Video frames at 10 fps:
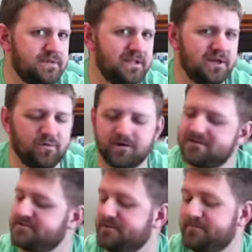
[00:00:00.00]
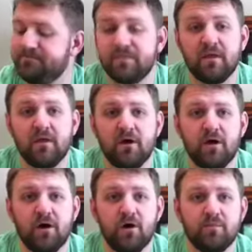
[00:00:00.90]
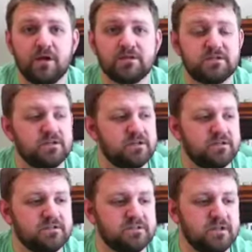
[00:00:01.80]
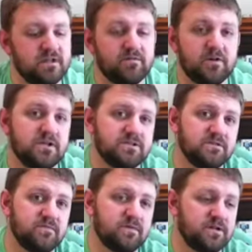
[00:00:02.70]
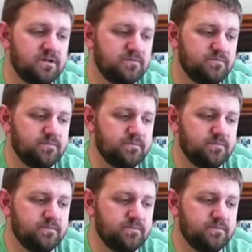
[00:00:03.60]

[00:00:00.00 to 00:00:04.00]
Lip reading: I think it works. Hope you guys, as I said, have a good Easter in front of you.